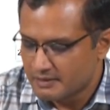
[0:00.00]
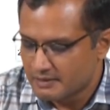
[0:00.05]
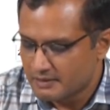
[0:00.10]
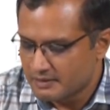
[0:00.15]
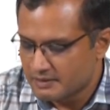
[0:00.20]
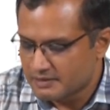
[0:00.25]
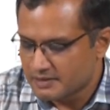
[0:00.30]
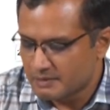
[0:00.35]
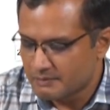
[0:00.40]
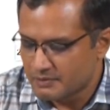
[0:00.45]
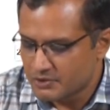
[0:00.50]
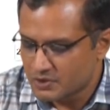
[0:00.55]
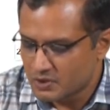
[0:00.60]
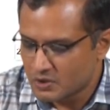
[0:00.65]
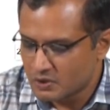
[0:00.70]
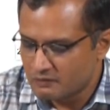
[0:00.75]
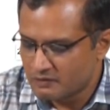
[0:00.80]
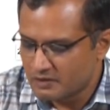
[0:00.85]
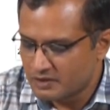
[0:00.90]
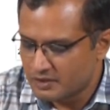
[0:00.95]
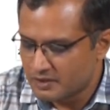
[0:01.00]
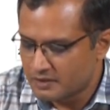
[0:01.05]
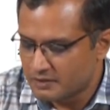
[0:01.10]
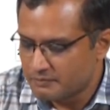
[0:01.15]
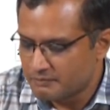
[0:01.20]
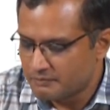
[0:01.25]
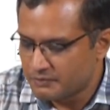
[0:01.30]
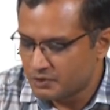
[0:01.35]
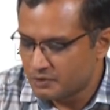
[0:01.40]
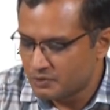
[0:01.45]
summation over
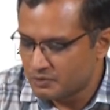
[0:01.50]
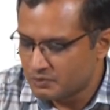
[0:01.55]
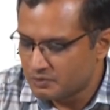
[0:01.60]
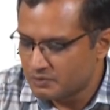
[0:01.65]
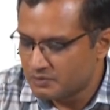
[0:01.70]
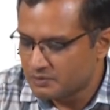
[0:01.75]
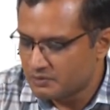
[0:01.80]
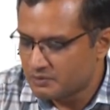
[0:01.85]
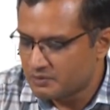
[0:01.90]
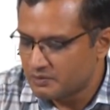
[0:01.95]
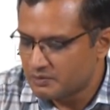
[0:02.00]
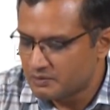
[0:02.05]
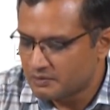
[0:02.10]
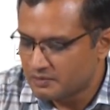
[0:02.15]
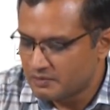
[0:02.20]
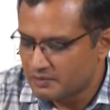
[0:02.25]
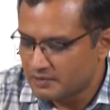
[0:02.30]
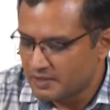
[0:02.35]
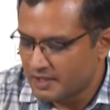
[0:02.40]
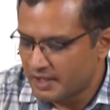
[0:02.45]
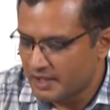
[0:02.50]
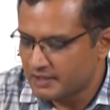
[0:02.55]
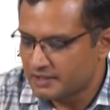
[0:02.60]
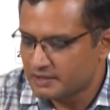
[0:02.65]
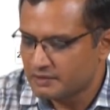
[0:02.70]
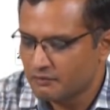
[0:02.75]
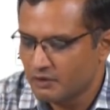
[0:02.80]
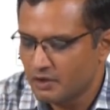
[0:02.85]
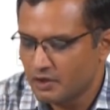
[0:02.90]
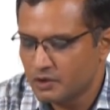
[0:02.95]
mu and the
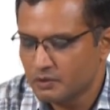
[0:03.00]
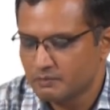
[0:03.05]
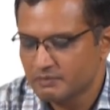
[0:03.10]
volume.